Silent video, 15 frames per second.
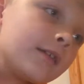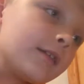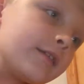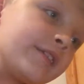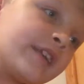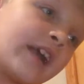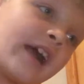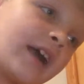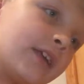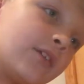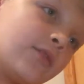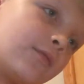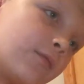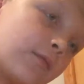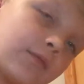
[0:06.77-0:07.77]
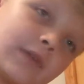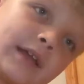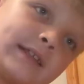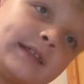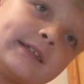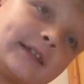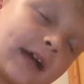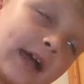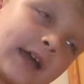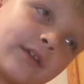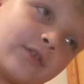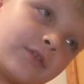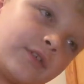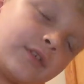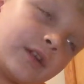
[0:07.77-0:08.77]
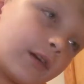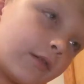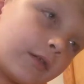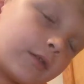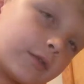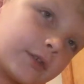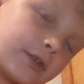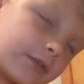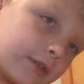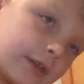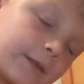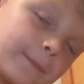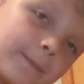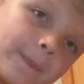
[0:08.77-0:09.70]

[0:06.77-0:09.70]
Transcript: Yeah, you read the title. You know what we're doing.